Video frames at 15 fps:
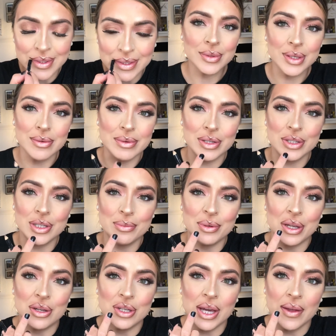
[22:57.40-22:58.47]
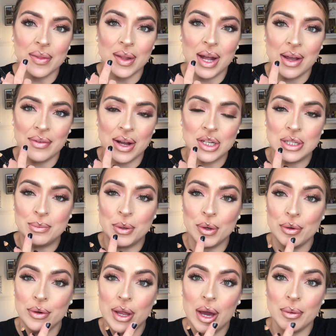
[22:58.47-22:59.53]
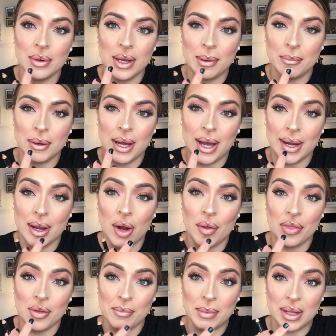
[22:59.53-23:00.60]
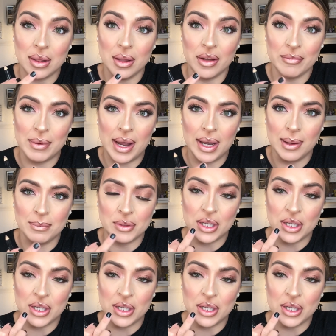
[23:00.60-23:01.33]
Can we just appreciate that I've actually put no lip liner on the middle of my lips